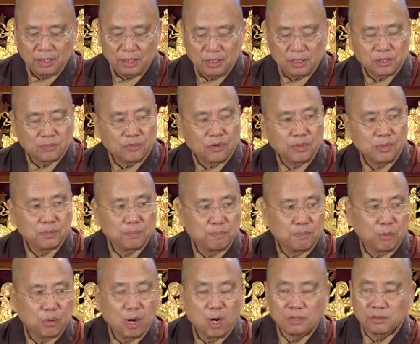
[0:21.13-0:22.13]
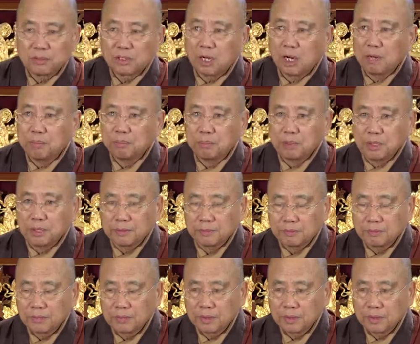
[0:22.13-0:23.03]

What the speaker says: is a very broad topic.